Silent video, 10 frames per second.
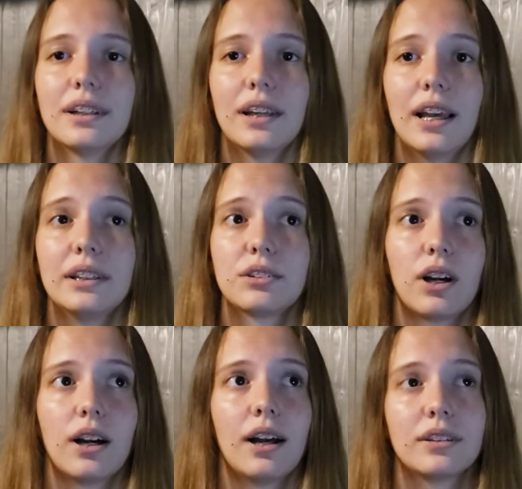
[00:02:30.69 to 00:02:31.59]
And
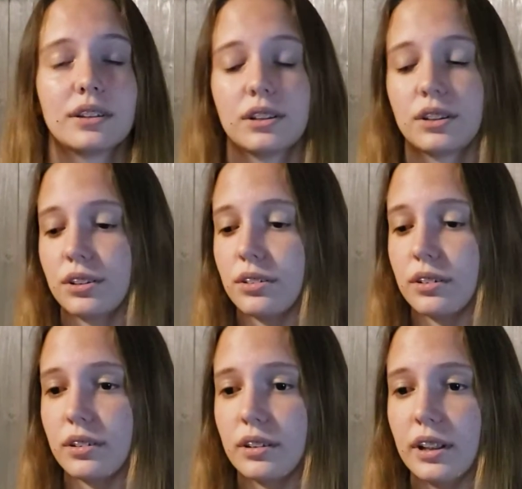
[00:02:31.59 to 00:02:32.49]
as it
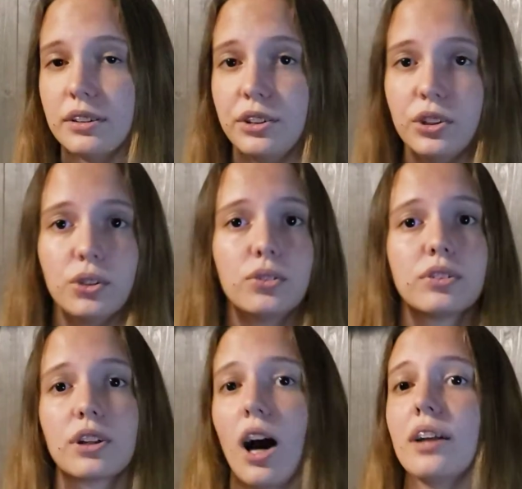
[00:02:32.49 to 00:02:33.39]
is
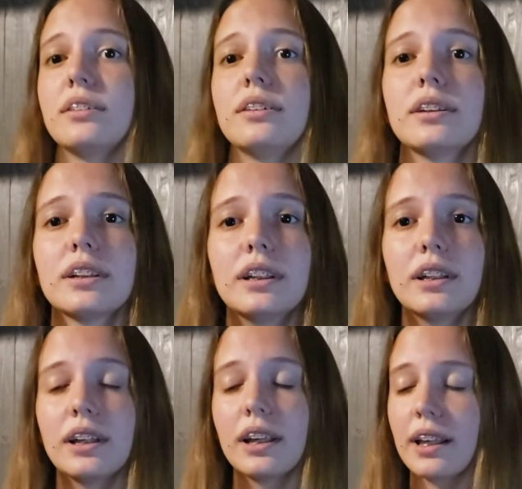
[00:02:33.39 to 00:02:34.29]
used constantly,